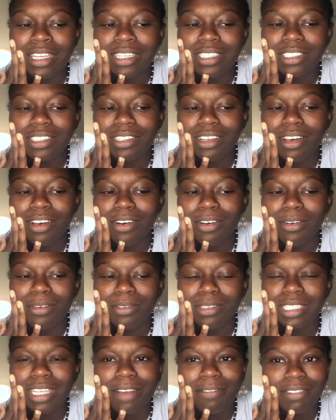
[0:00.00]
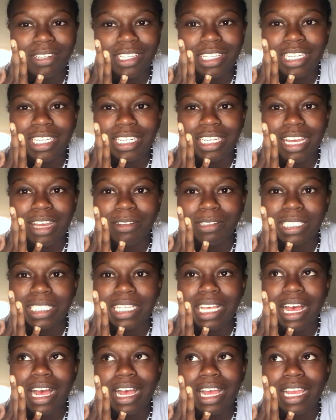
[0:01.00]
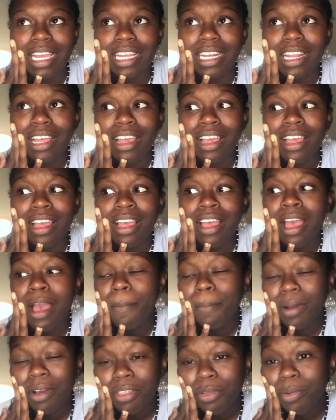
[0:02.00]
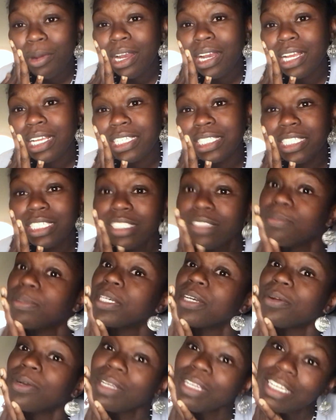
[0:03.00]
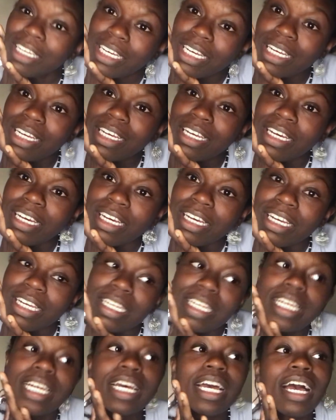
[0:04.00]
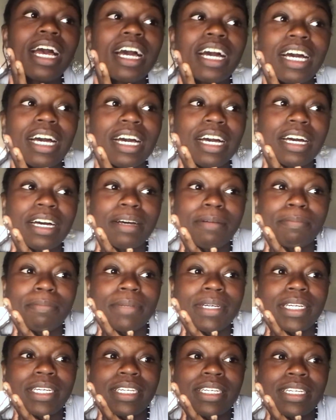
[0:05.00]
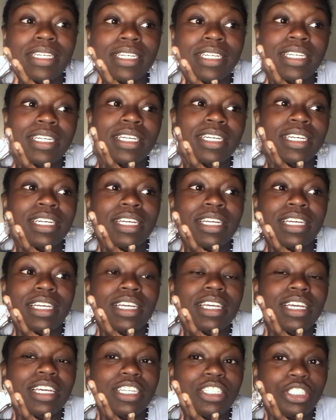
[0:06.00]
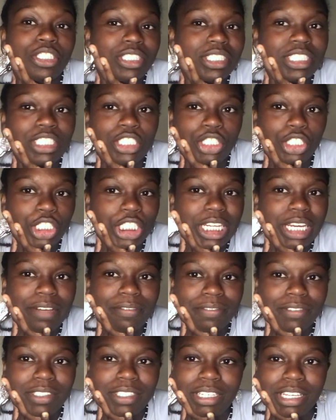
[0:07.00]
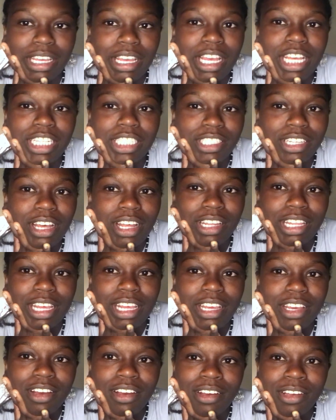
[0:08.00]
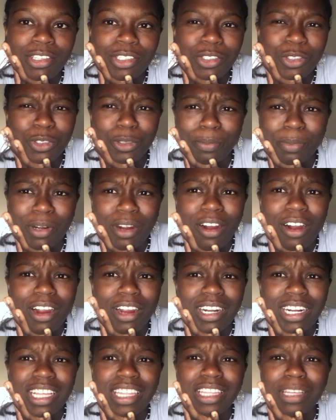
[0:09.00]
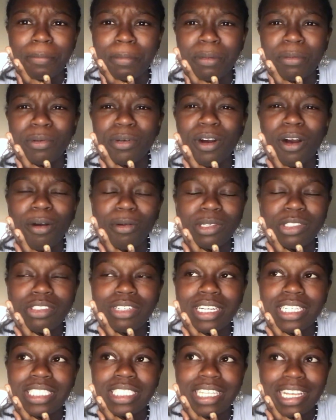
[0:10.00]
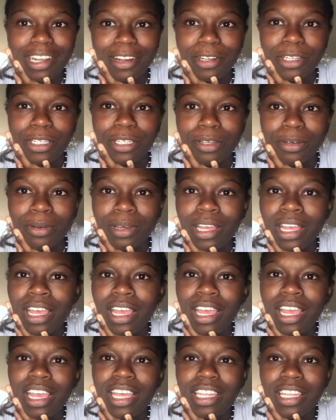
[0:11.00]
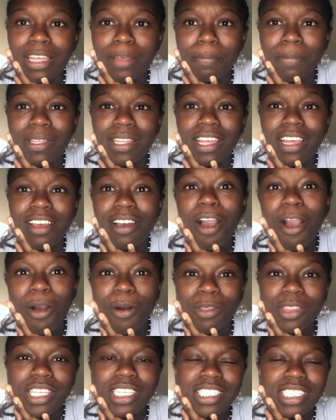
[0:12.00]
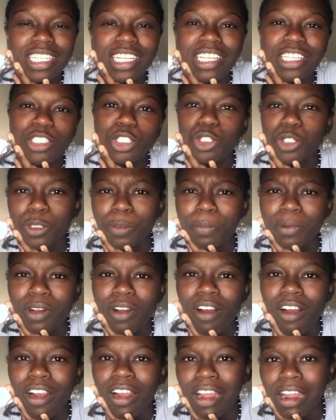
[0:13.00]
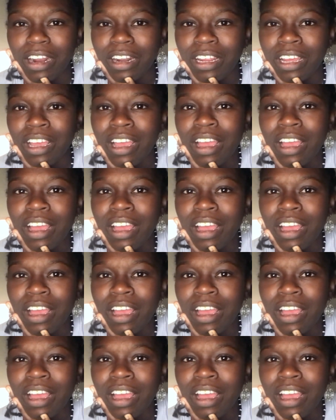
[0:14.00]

so definitely a downside. But otherwise, things have been going good. Um, it's just a shift. It's not like super hard. I think people always try to scare you and like be like, oh, this thing is super hard.